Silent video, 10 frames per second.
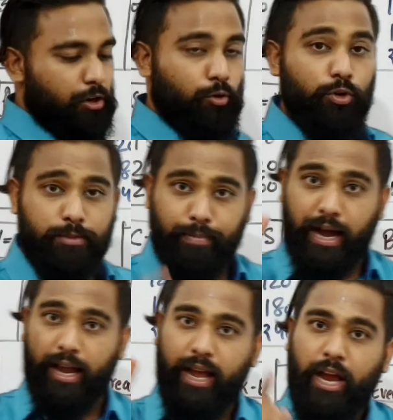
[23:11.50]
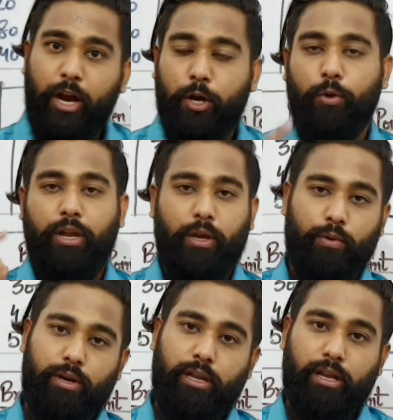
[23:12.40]
your notes by today
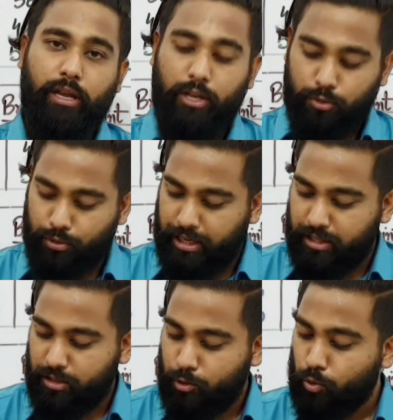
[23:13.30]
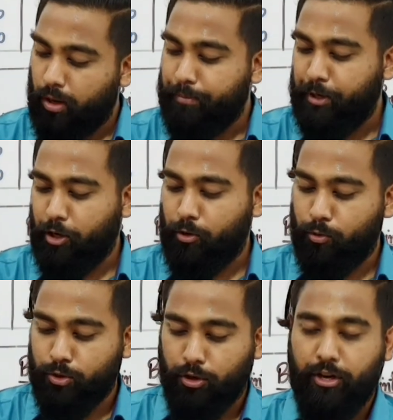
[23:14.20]
only. Students, do complete your
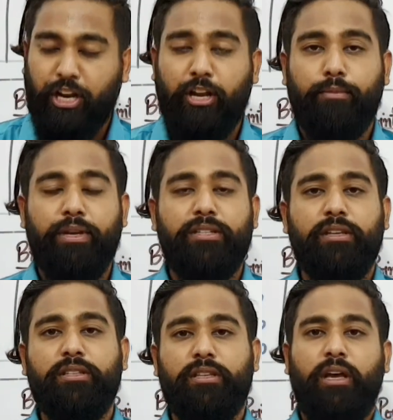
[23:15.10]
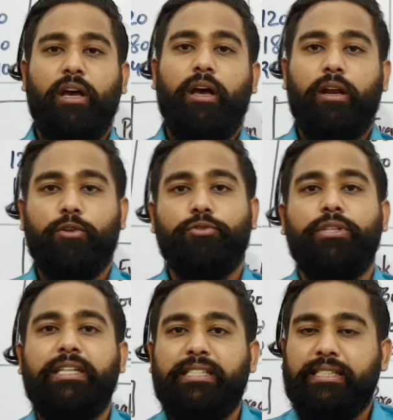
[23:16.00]
notes on a regular basis. Now
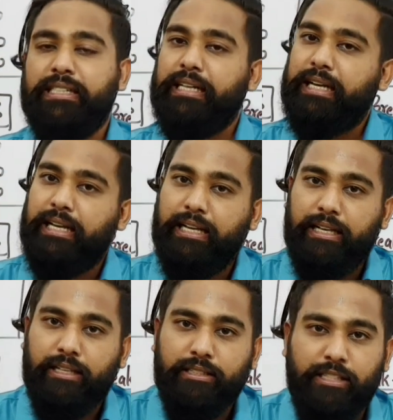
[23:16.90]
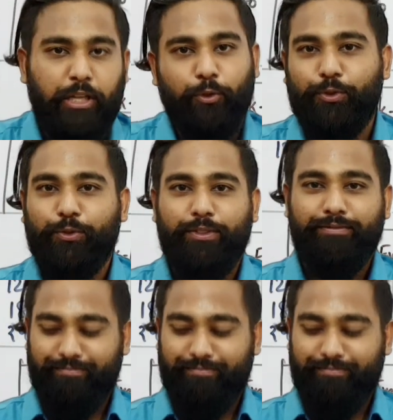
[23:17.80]
students, see you soon.